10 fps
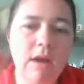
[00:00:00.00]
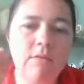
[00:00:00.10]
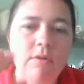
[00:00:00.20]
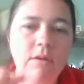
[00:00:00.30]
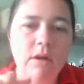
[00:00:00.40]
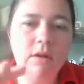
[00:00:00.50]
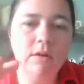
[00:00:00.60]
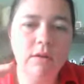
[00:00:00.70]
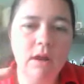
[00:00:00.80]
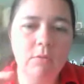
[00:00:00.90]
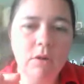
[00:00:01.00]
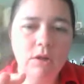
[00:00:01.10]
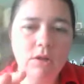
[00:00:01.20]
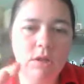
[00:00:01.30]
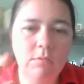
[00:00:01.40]
I
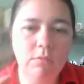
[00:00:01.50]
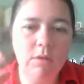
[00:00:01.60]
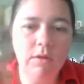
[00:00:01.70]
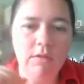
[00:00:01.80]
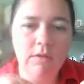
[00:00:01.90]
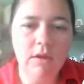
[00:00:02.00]
washed them with